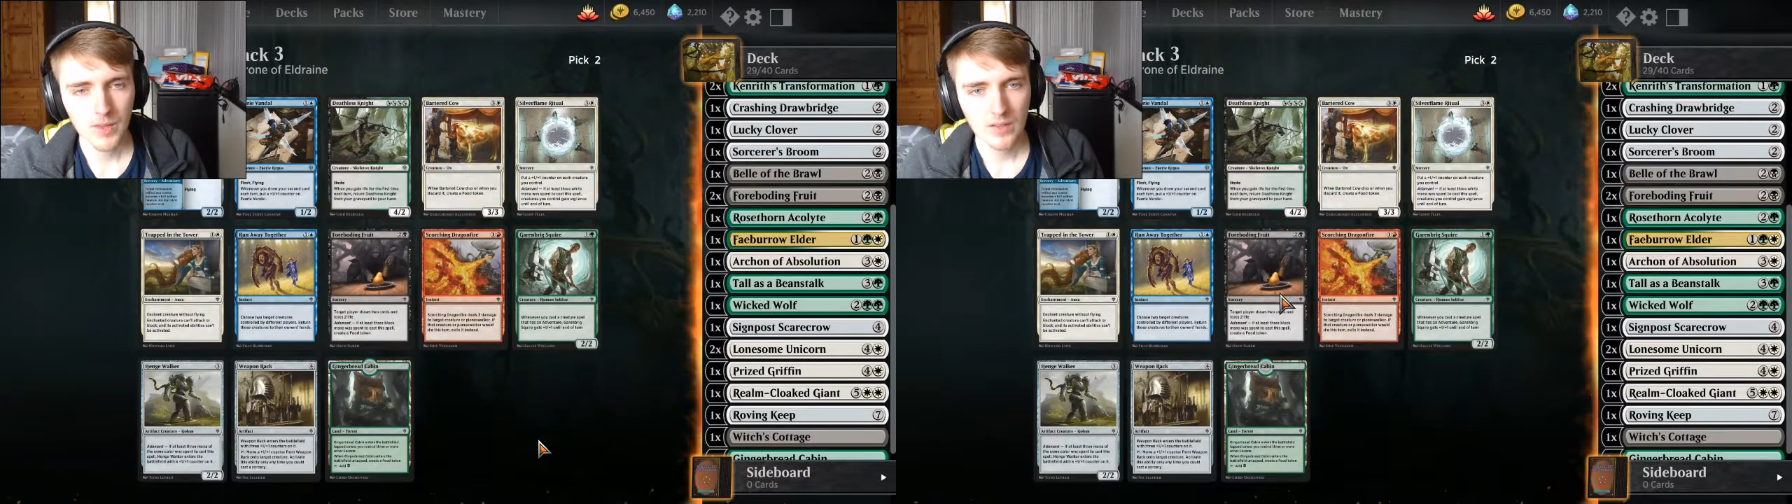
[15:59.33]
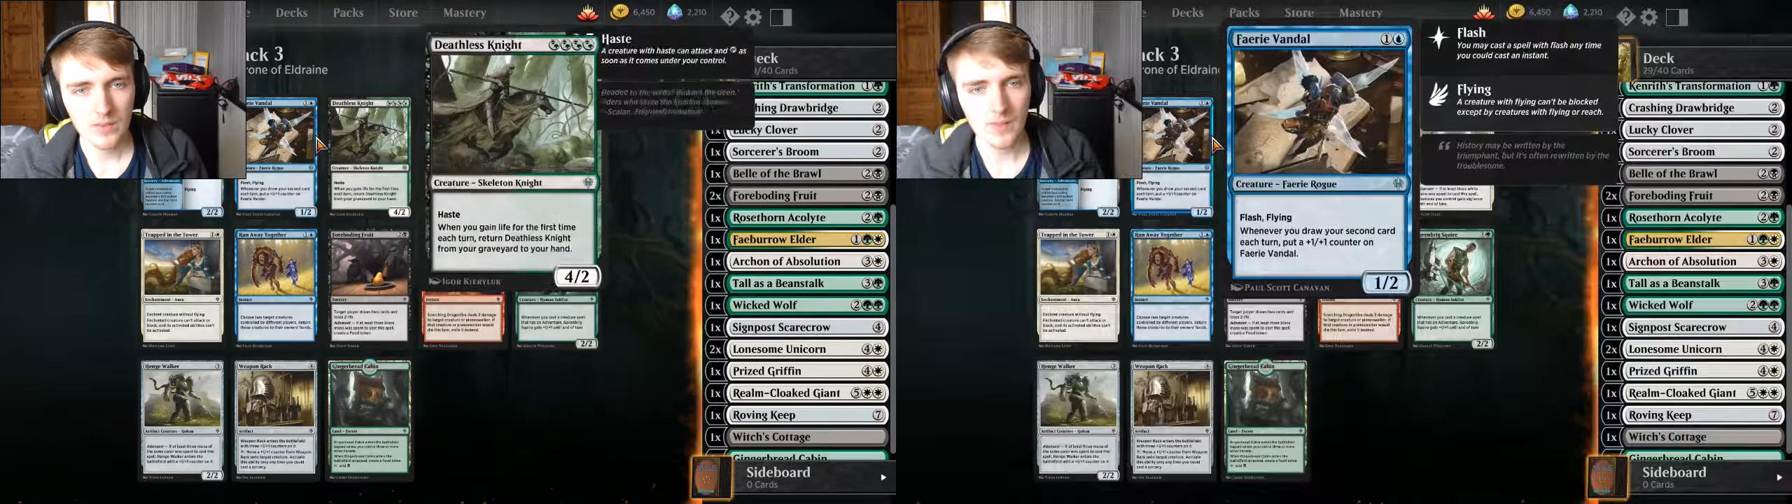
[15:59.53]

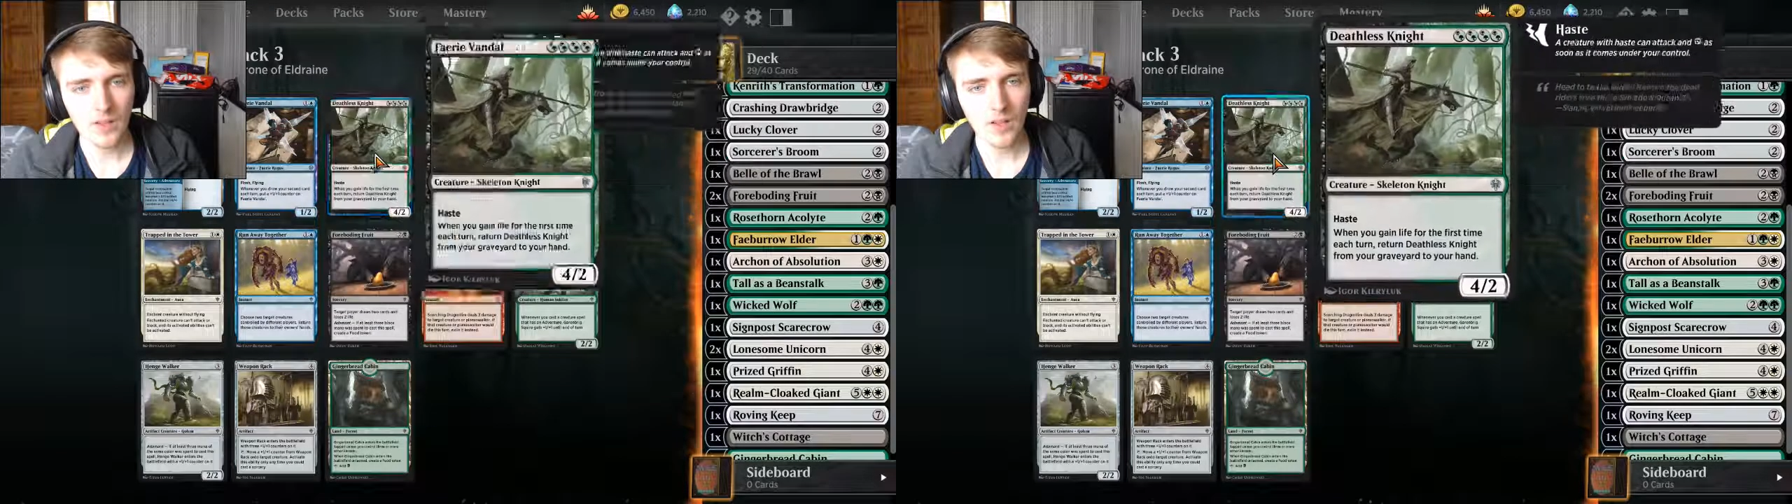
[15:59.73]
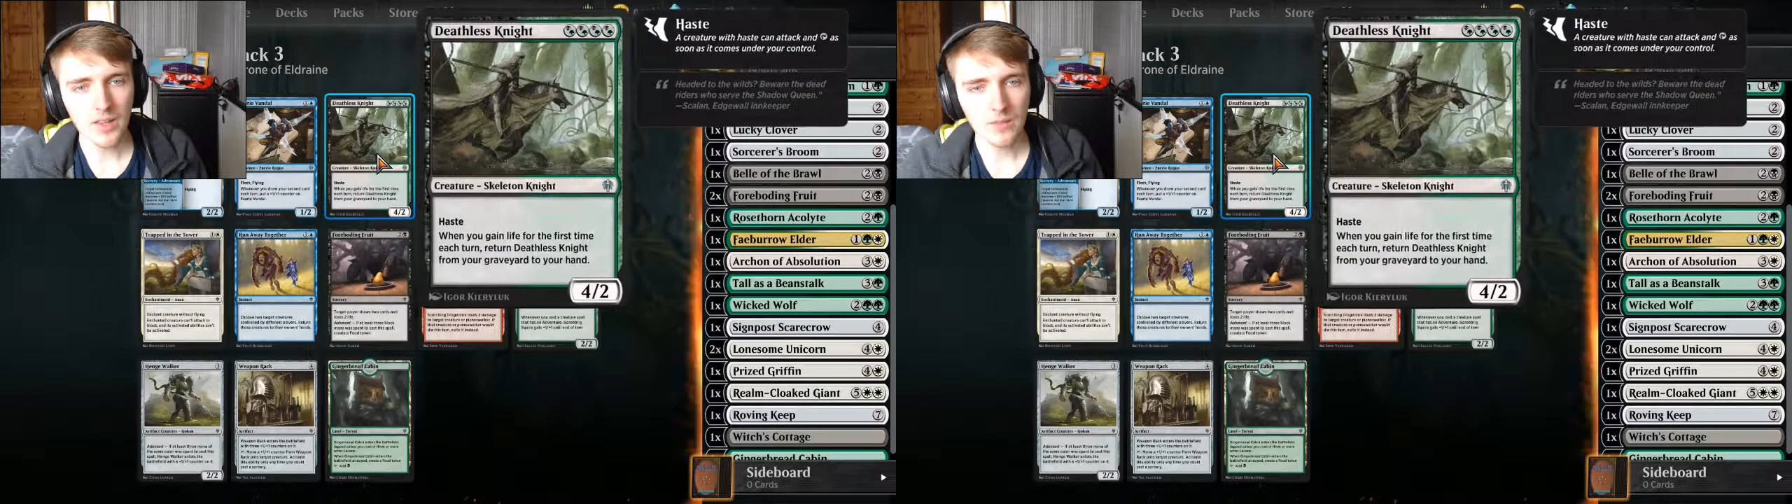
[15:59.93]
So the
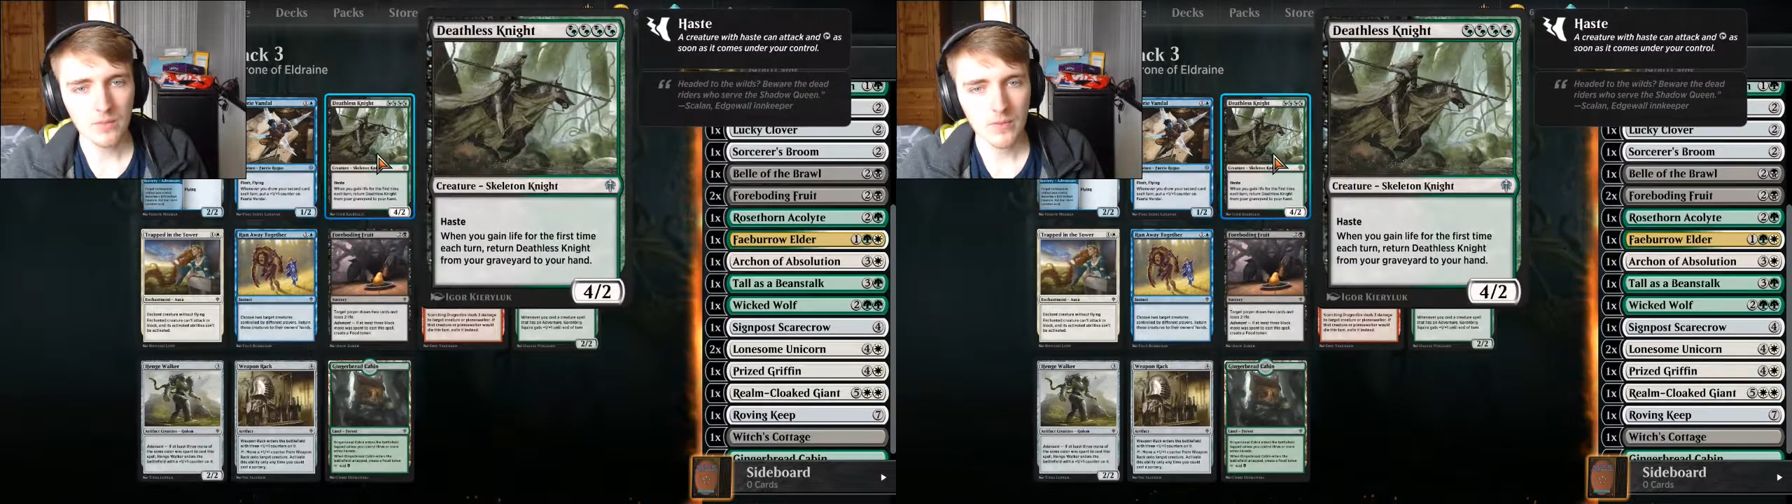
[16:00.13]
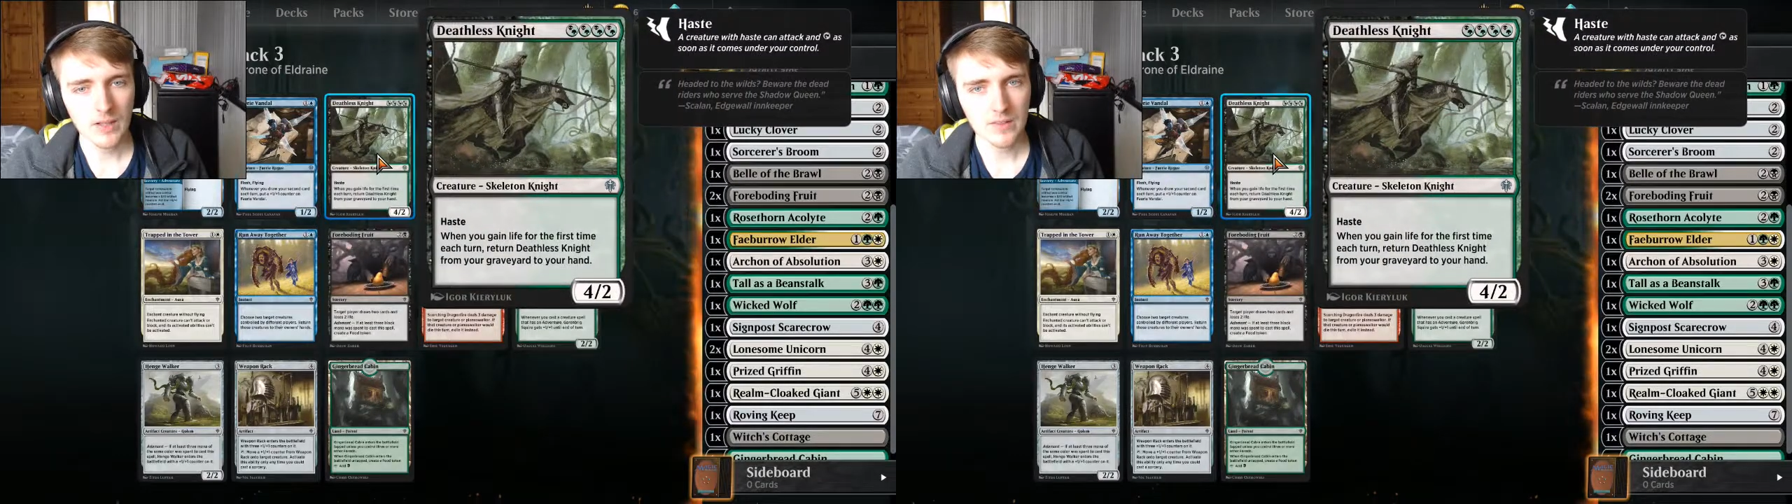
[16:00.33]
Knight could
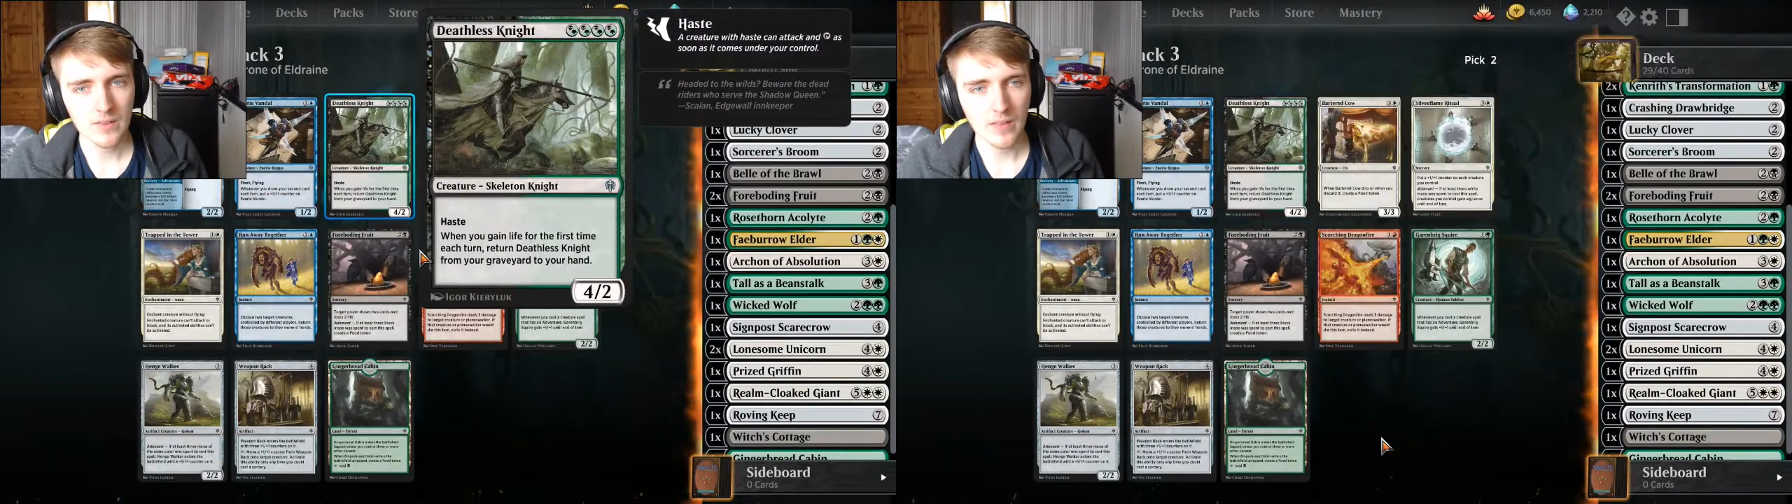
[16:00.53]
fill into